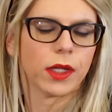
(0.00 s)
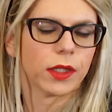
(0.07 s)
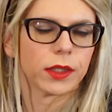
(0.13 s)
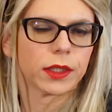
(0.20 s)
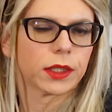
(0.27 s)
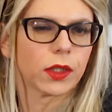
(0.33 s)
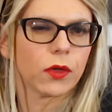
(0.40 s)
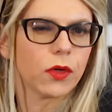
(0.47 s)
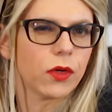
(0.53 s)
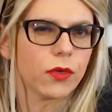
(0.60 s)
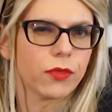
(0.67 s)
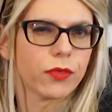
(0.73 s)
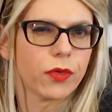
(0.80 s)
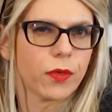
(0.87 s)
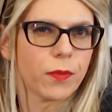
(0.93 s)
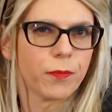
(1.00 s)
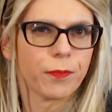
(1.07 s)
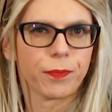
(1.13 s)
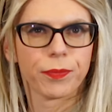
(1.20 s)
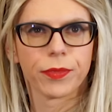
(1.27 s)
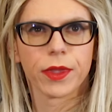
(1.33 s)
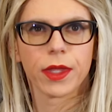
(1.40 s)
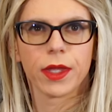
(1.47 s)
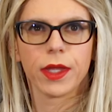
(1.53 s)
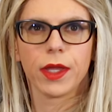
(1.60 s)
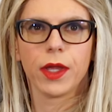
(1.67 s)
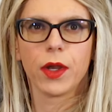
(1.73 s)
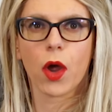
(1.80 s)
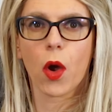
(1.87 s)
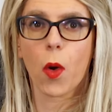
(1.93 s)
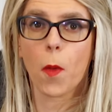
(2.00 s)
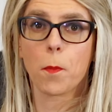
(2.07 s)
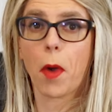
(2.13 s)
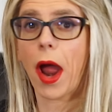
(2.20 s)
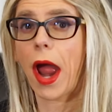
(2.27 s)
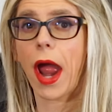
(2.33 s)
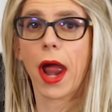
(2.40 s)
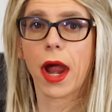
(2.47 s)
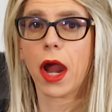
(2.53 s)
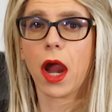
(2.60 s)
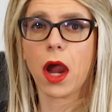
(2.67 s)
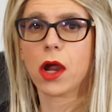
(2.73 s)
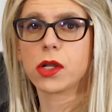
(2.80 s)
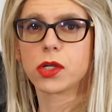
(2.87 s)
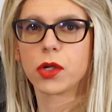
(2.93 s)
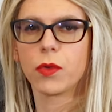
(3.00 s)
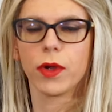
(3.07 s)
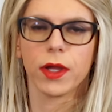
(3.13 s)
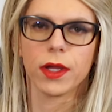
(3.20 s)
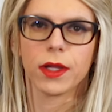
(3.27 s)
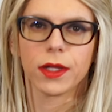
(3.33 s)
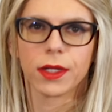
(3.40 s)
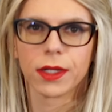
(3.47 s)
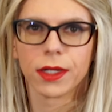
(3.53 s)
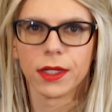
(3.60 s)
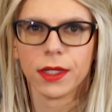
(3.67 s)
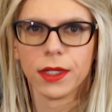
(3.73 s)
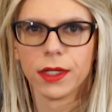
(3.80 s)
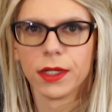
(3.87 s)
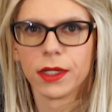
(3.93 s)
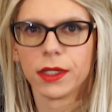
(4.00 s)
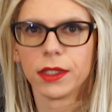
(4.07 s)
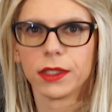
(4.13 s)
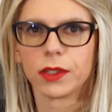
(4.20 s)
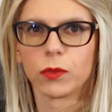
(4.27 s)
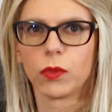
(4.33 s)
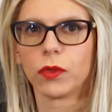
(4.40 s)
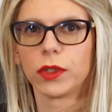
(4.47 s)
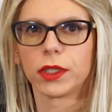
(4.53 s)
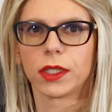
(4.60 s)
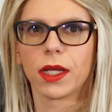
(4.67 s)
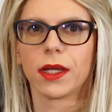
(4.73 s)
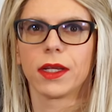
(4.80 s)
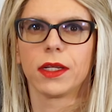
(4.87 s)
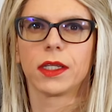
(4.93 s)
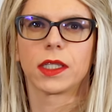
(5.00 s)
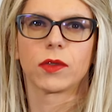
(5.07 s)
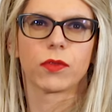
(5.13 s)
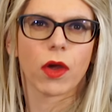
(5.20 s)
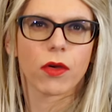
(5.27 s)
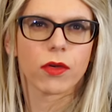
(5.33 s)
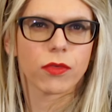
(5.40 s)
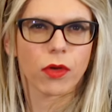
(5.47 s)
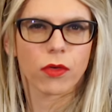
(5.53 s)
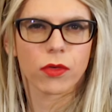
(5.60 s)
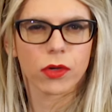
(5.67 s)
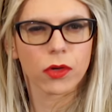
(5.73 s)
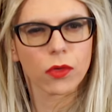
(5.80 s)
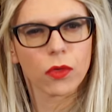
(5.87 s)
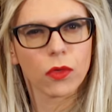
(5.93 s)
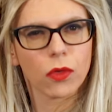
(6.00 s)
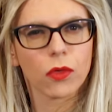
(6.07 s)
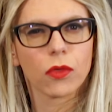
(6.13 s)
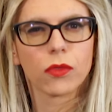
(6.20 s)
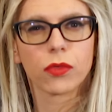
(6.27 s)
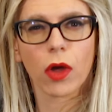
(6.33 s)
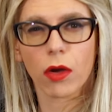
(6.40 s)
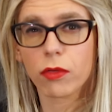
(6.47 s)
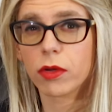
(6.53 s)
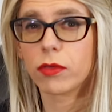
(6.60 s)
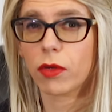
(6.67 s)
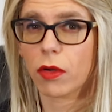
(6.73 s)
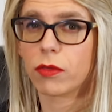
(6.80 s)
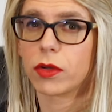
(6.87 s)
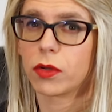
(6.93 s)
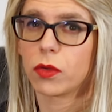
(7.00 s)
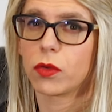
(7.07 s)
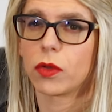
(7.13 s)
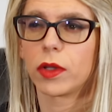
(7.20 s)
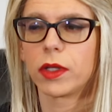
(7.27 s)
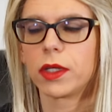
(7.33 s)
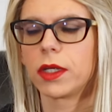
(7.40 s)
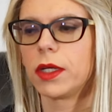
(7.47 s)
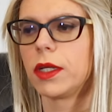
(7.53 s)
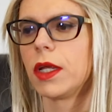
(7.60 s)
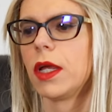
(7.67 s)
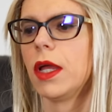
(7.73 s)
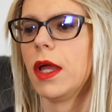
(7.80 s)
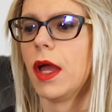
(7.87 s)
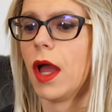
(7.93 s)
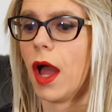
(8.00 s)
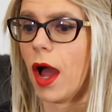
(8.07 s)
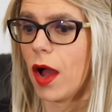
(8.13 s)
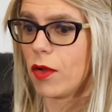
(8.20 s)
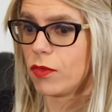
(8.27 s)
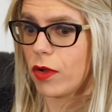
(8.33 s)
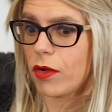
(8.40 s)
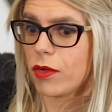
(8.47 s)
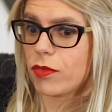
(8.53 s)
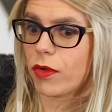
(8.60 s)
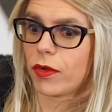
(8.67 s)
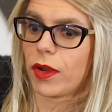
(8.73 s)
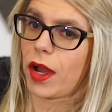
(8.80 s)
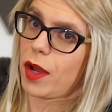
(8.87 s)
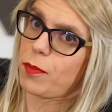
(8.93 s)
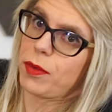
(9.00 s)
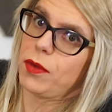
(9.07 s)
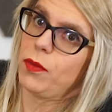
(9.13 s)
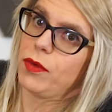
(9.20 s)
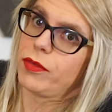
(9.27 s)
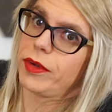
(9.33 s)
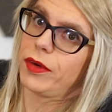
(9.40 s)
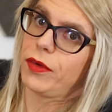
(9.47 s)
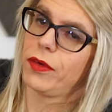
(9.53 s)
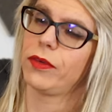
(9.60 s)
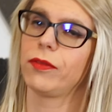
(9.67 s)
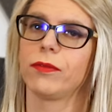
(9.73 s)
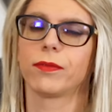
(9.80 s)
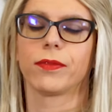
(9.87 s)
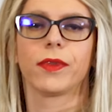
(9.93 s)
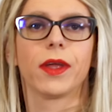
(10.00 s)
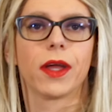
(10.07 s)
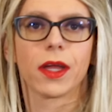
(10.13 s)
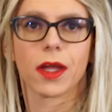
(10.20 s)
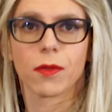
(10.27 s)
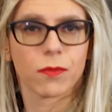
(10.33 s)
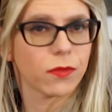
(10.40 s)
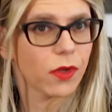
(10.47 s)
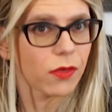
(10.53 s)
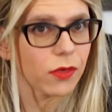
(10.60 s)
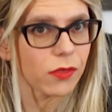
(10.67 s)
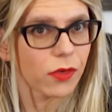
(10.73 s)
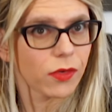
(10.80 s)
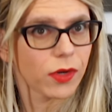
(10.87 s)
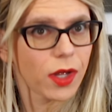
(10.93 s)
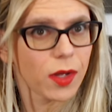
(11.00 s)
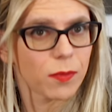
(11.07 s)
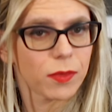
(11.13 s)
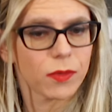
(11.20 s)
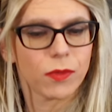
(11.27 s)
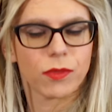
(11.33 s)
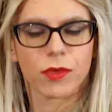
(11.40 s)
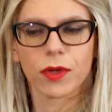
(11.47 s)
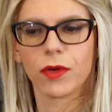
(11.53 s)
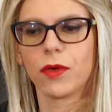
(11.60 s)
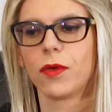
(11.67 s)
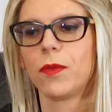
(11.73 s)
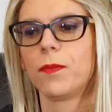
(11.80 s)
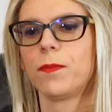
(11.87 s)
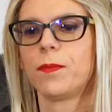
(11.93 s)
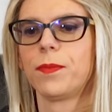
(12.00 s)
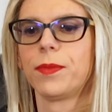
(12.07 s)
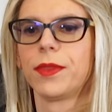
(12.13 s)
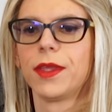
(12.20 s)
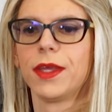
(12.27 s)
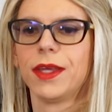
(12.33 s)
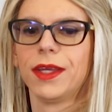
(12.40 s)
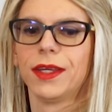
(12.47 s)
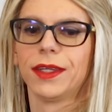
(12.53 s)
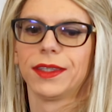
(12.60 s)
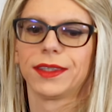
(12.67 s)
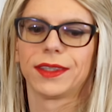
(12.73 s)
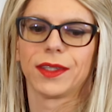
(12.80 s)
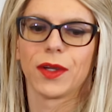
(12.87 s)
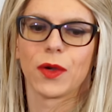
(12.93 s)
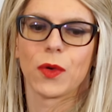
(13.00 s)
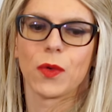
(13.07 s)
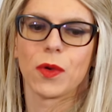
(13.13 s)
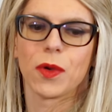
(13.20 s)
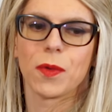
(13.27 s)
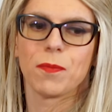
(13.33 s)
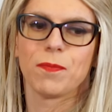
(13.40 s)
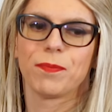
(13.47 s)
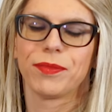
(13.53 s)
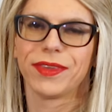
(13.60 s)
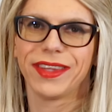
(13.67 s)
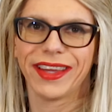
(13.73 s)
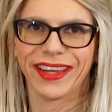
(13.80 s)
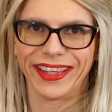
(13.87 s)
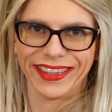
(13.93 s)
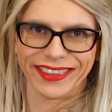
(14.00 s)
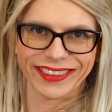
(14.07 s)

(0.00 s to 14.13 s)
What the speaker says: sort of, you know, pang to it, as we'll say. It's very cool. Very cool indeed. I'm very happy with it all. I am very happy with it all. So yeah.